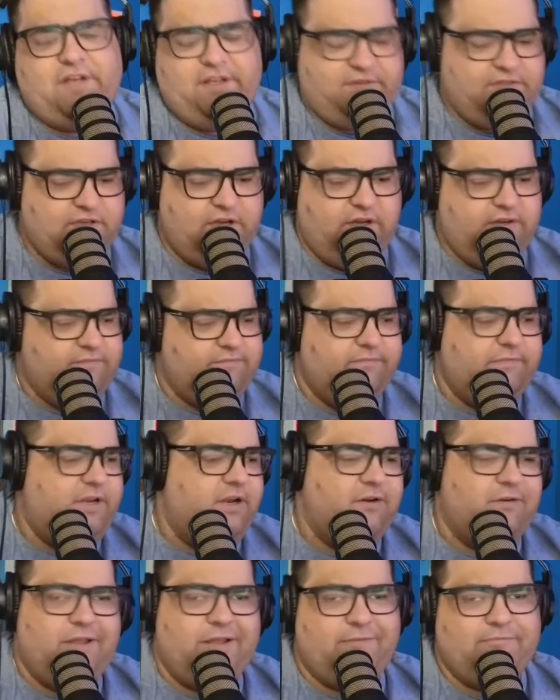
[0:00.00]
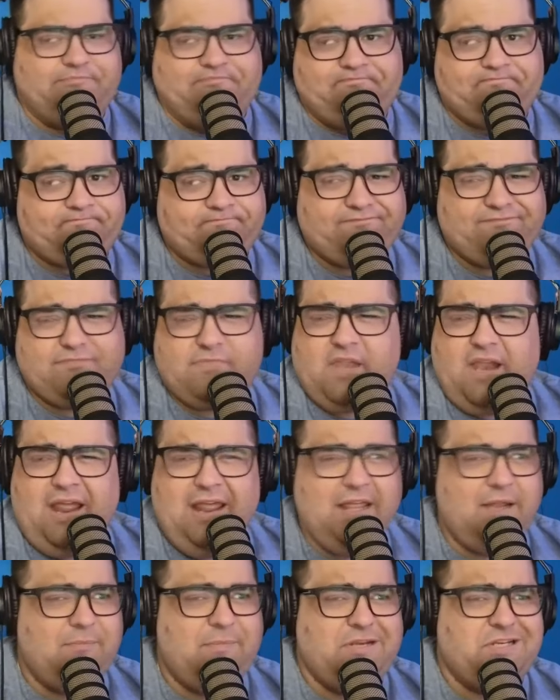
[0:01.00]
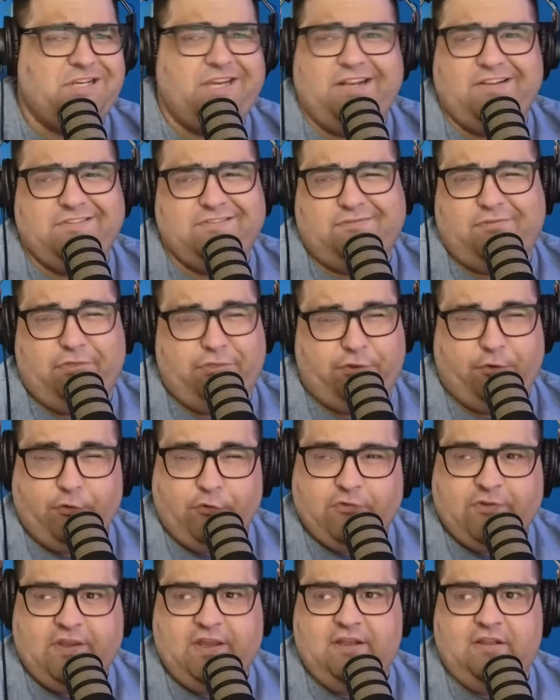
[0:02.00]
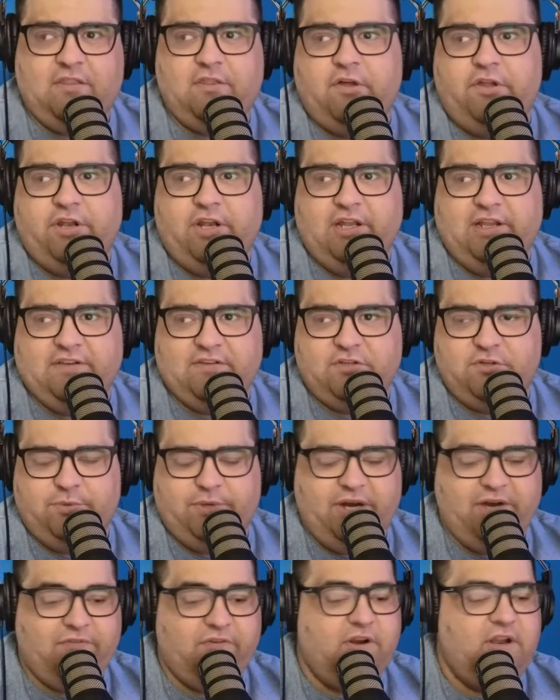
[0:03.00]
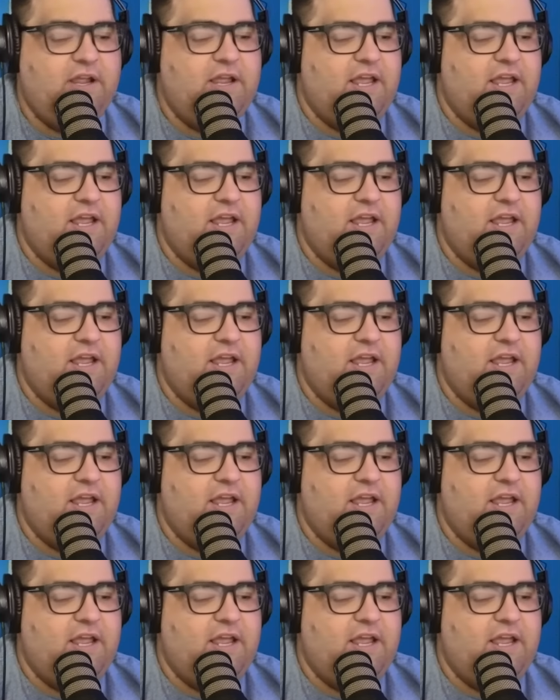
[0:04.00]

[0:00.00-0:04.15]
saw, you know, like, I think Michigan is 13th on the list or whatever.